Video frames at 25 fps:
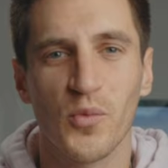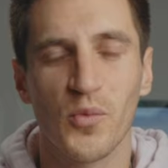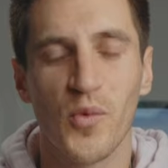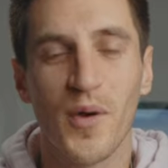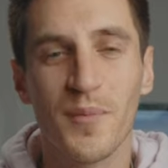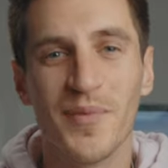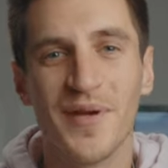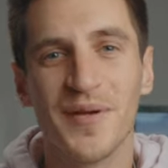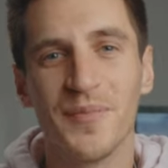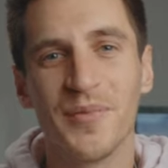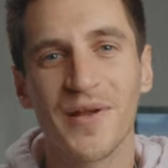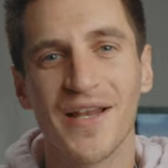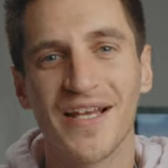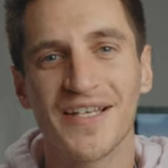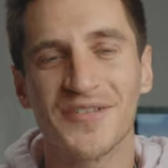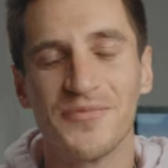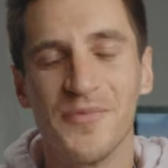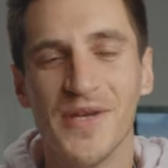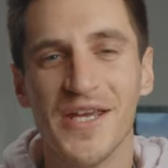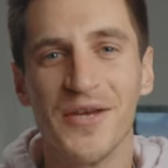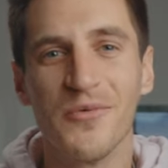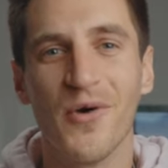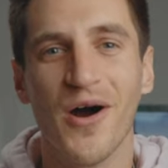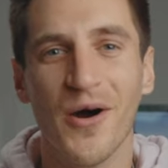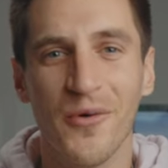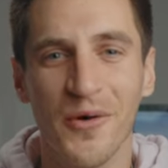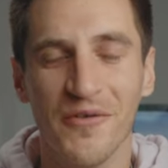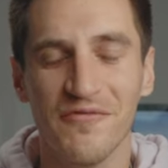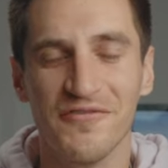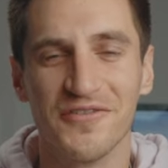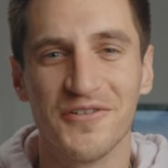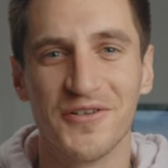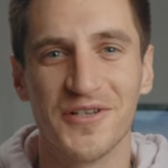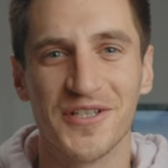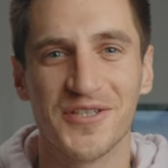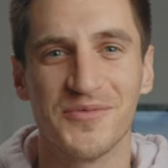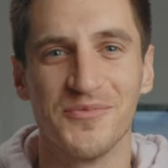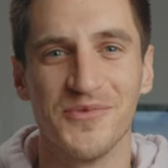When people ask me what I want
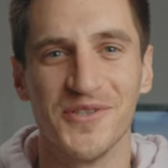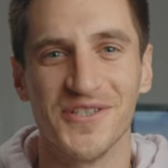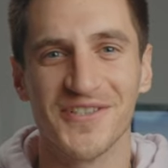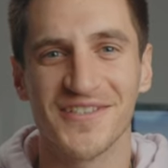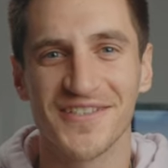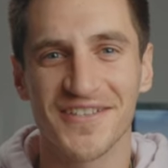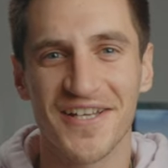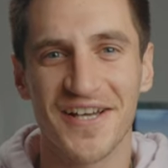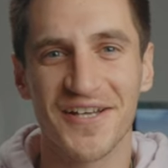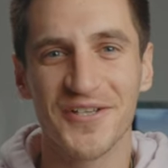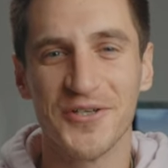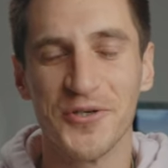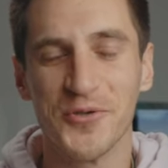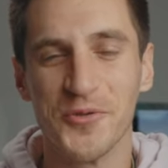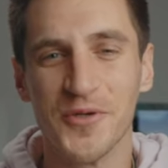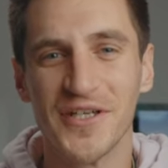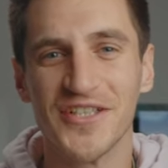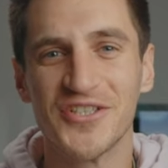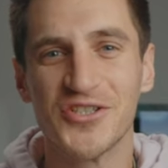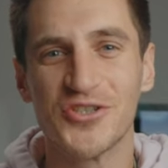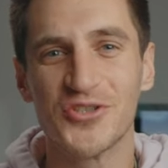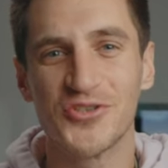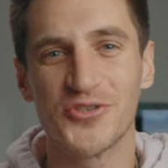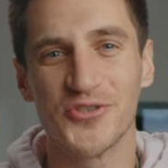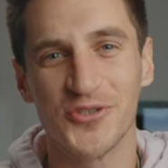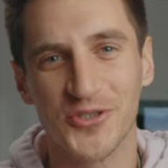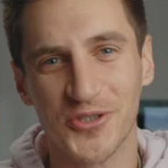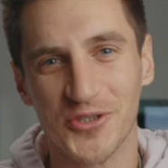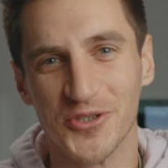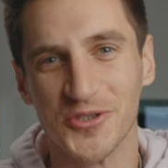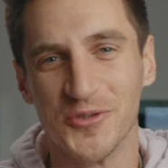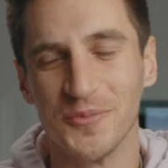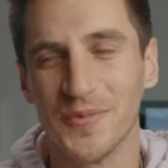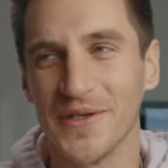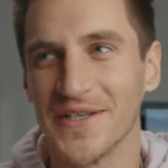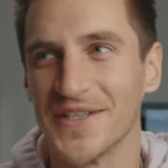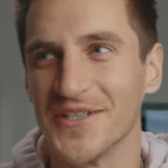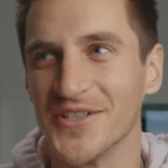for Christmas, I always
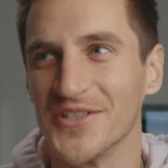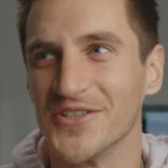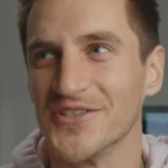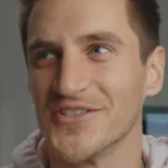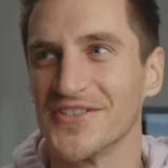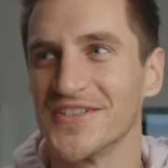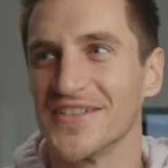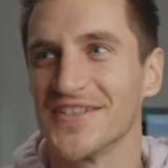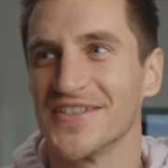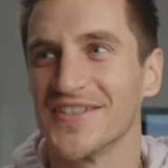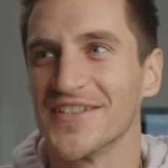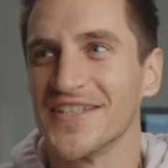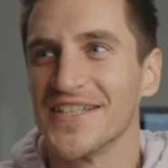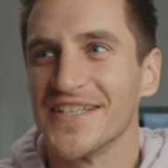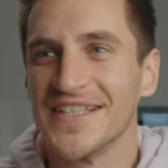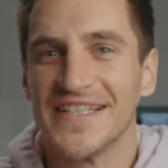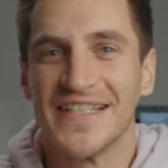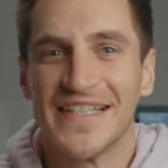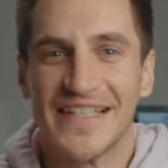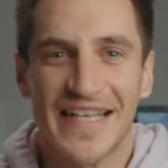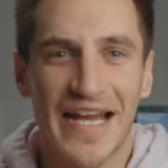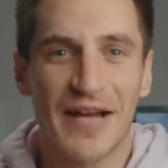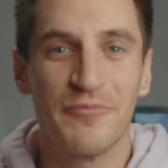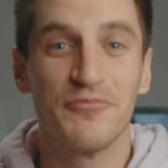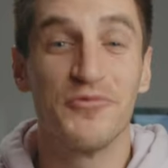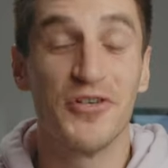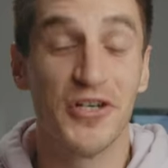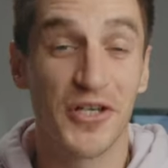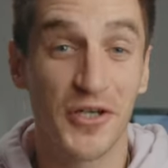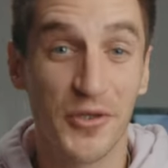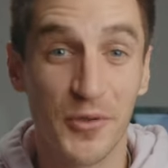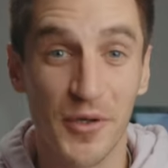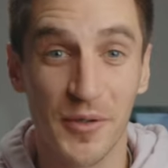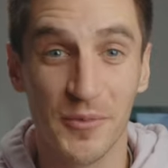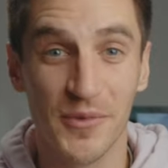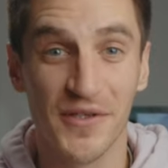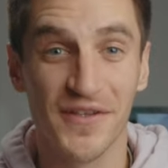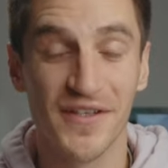struggle because the camera
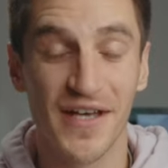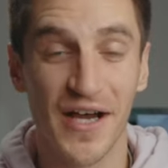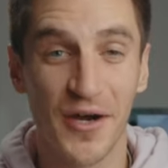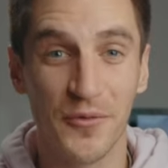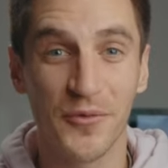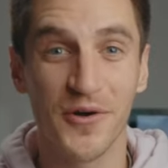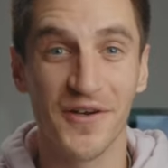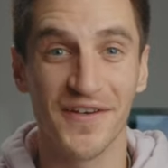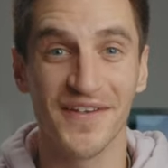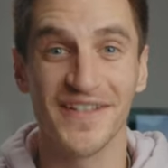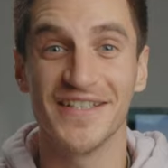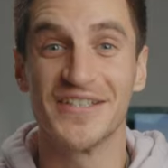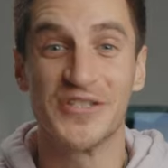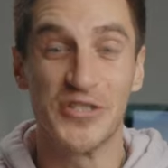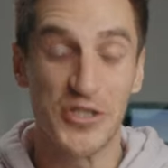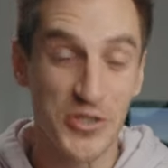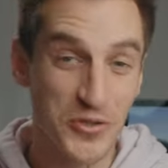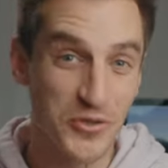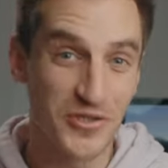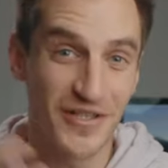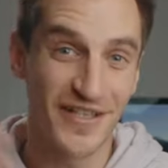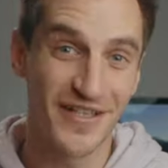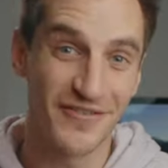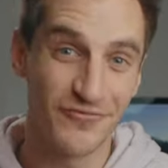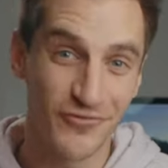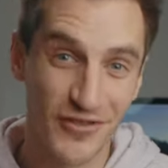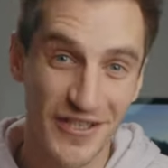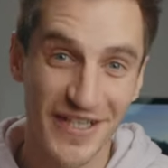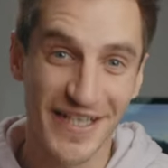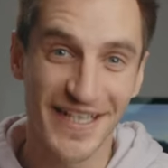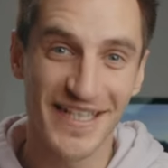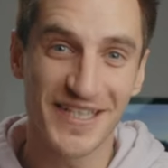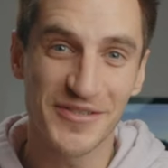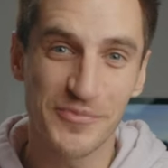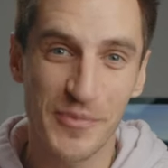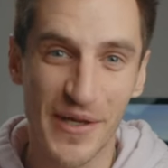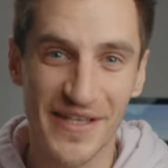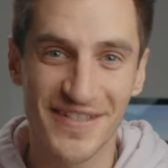equipment that I want is usually really
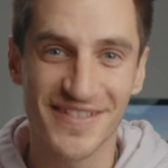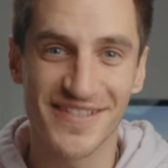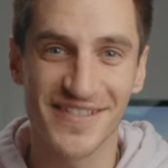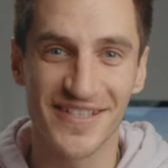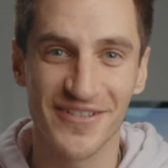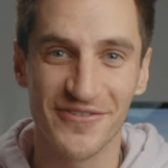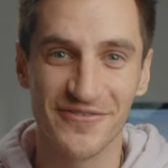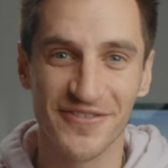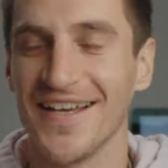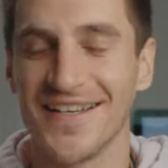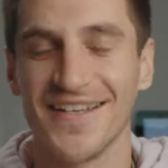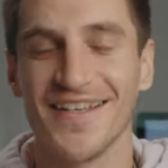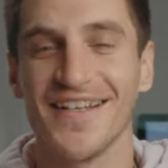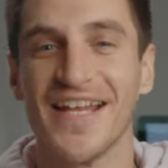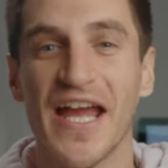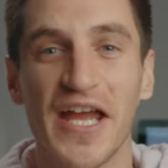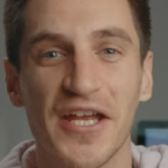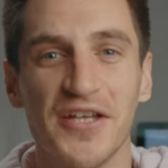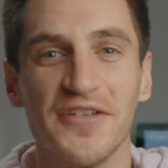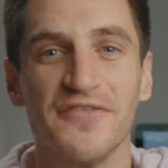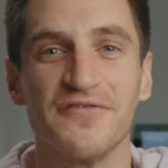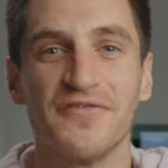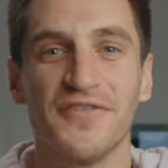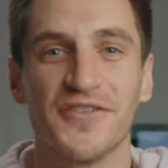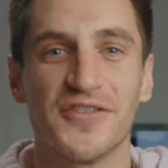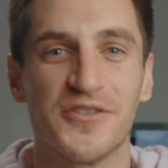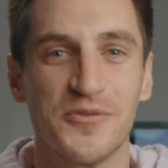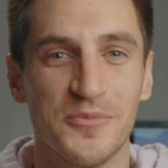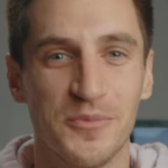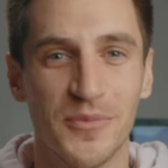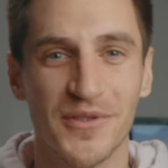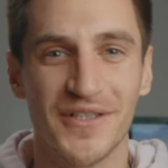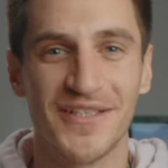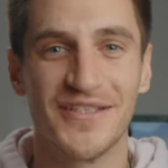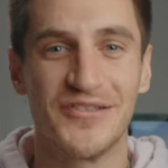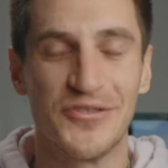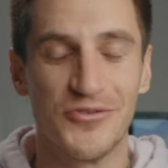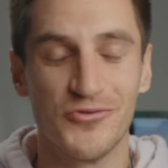expensive, and I'd hate for
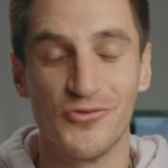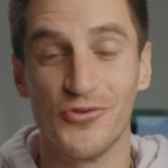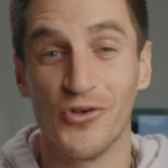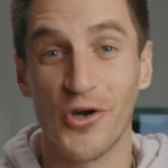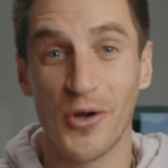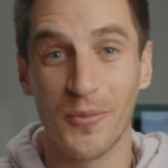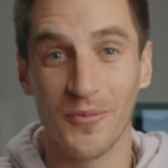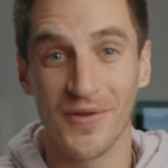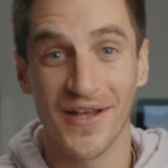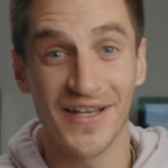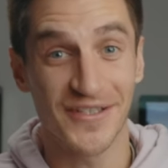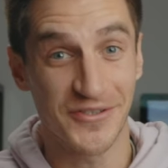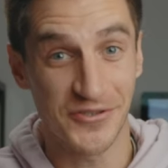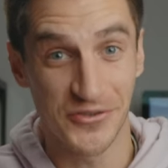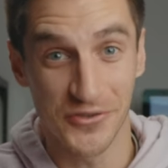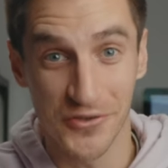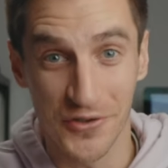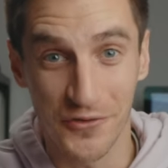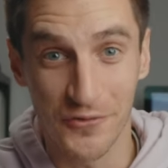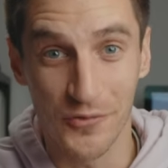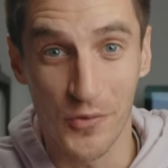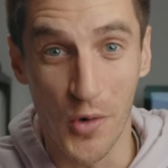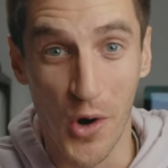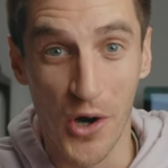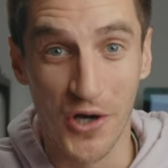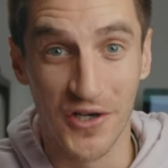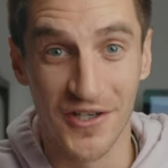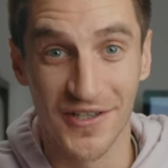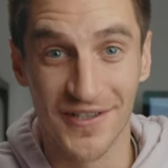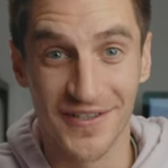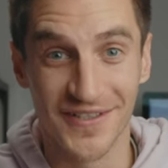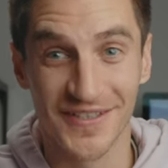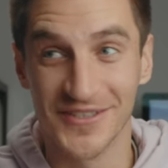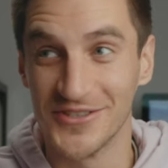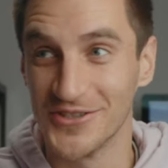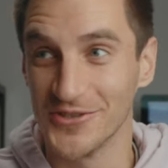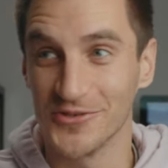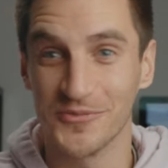somebody to drop that sort of
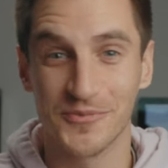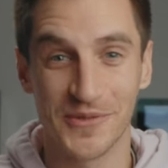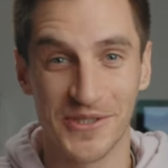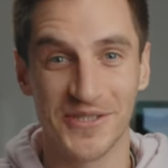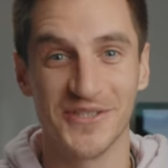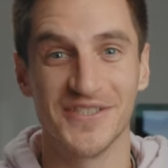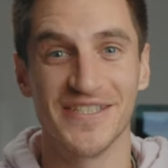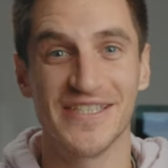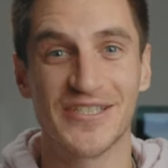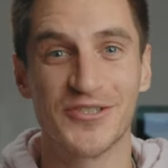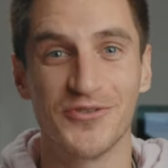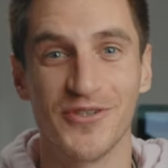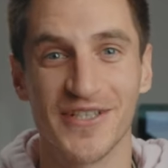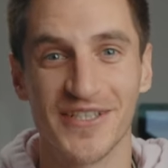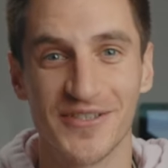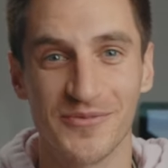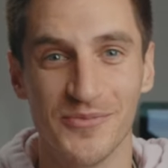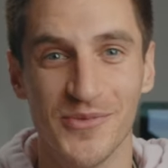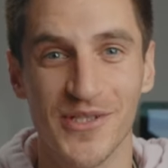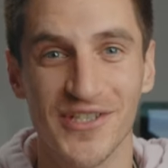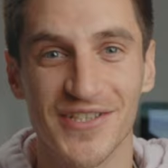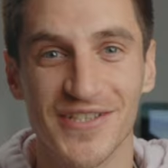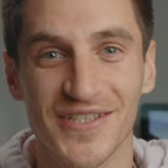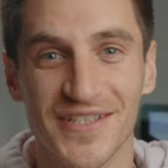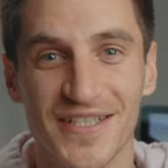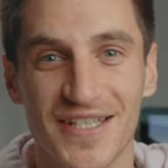wonga just because it's Christmas.